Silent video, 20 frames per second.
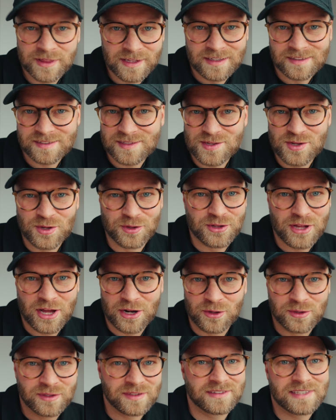this, you'll not
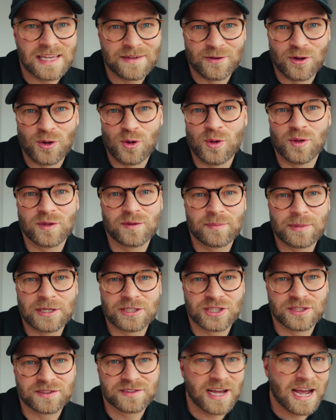only save a whole
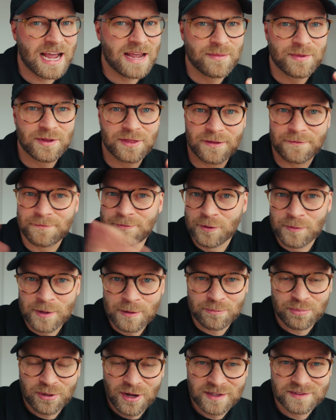bunch of time in the
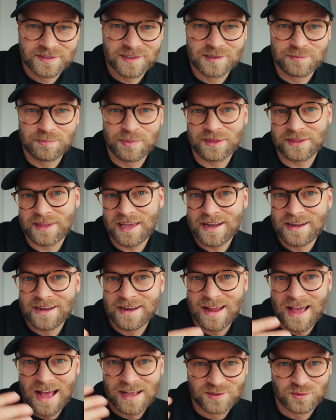filming process, but
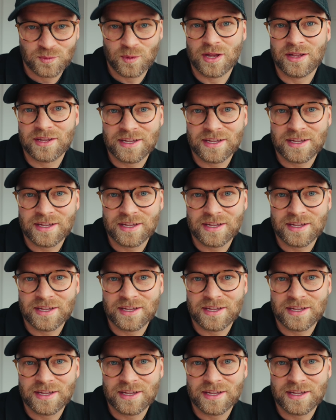then as well